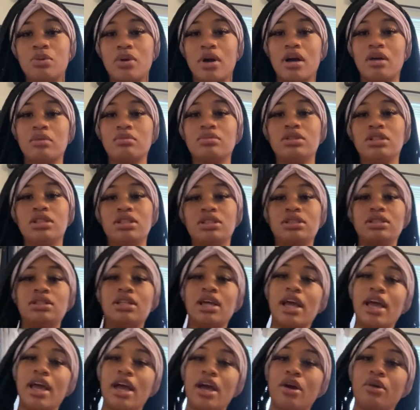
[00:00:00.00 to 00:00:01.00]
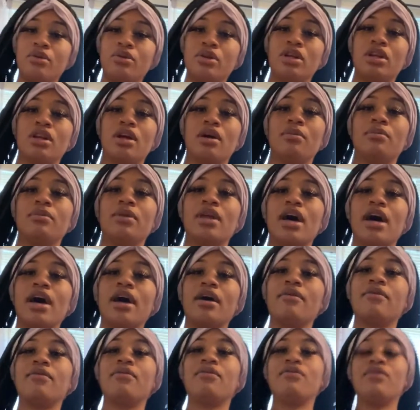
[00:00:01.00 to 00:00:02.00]
I'm just down and I'm
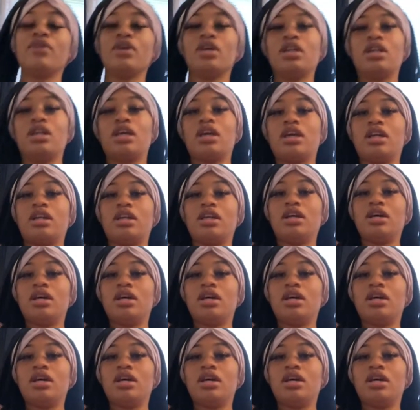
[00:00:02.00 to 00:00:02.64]
not feeling,